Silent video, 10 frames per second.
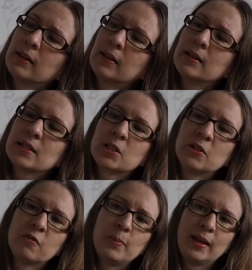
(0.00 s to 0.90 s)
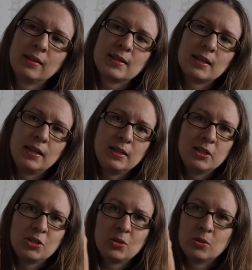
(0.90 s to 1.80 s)
then sort of melts
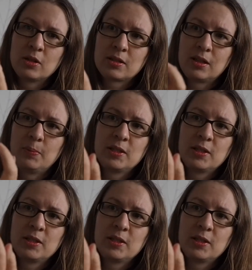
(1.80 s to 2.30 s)
into the slip